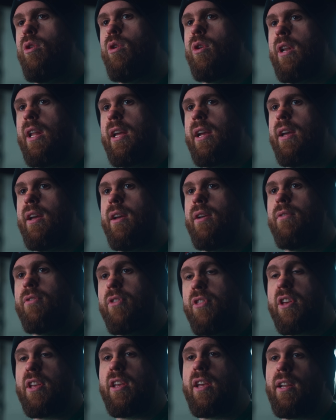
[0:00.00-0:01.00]
look like a
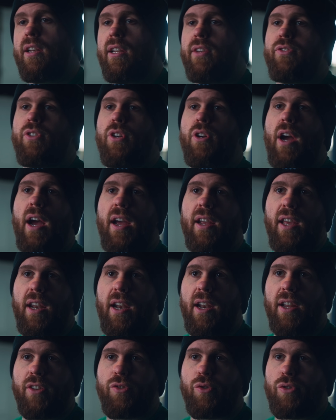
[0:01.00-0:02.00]
thinking lifter. I get
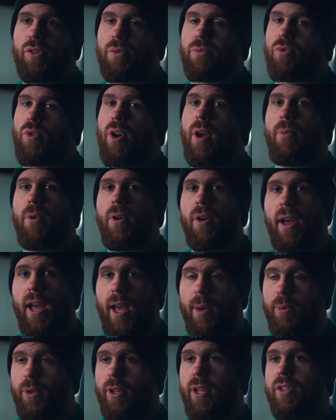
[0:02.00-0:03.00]
an extra subscriber.
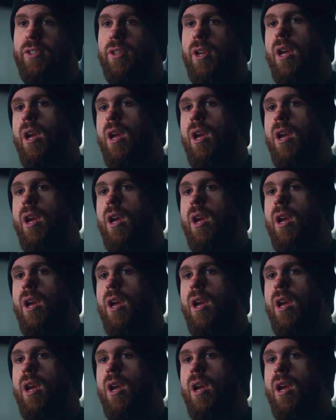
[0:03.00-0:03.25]
Happy days.